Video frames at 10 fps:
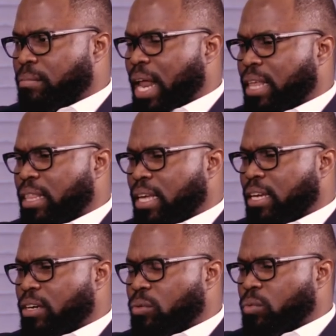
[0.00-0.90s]
but I
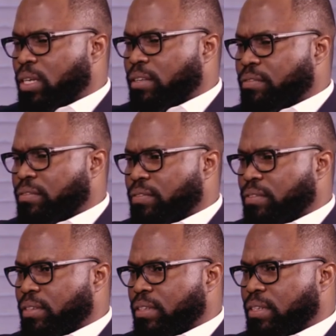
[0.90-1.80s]
think we've,
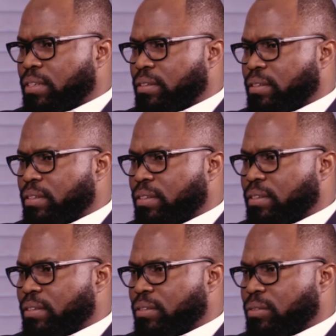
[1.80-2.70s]

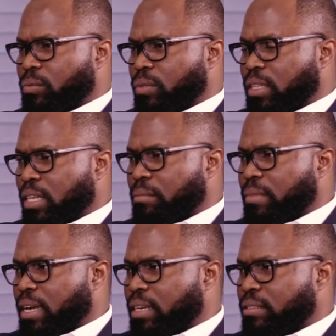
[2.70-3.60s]
within
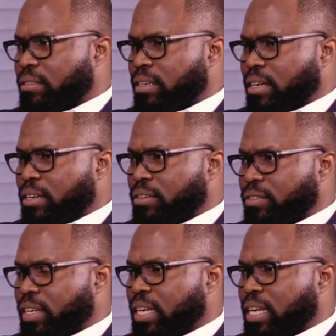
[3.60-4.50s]
my
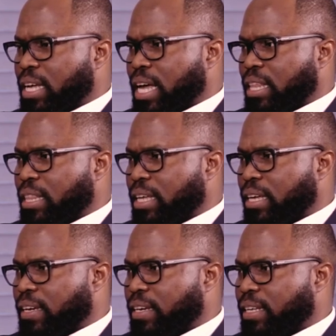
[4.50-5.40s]
career, I
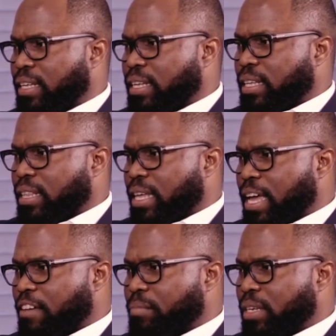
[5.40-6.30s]
think there
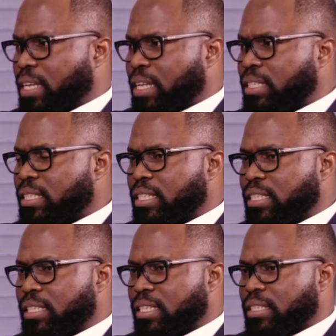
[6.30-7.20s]
have been
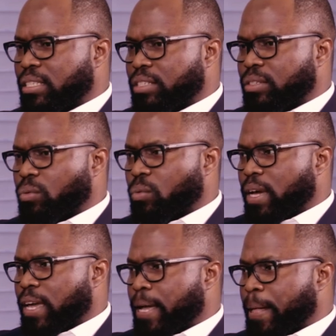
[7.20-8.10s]
instances
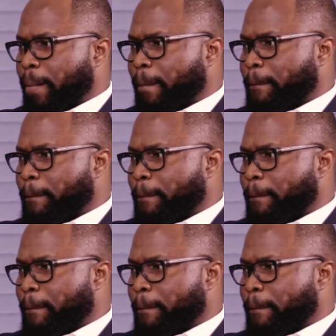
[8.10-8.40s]
where